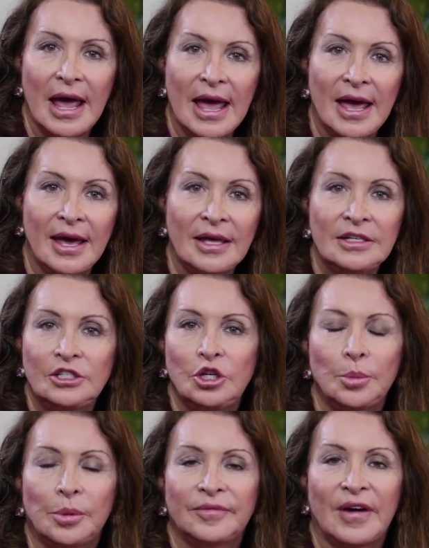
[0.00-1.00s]
and
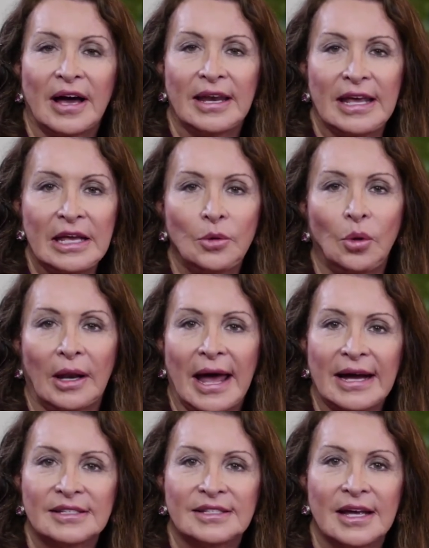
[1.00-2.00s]
to provide equal
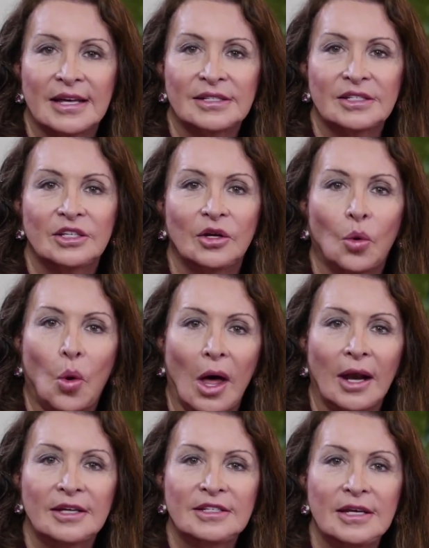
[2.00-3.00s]
access to
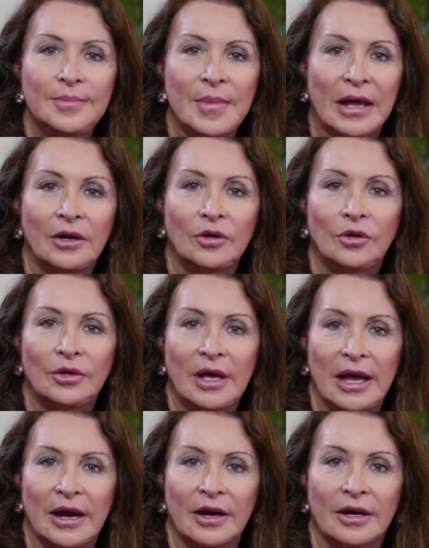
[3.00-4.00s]
quality medical
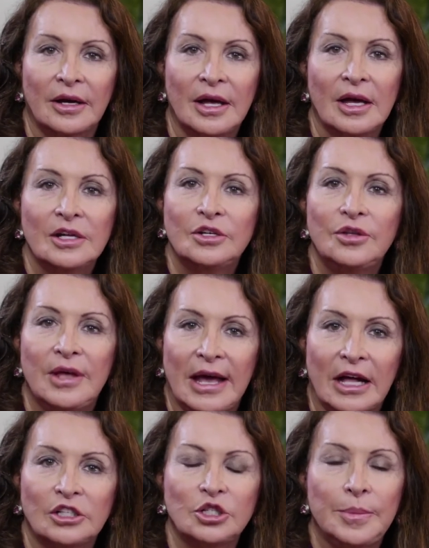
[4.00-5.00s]
care to the
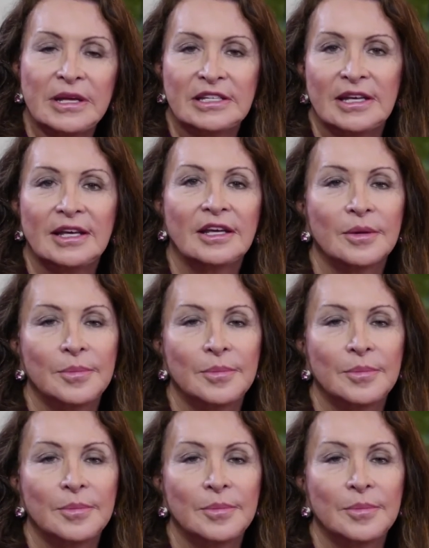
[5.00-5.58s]
LGBT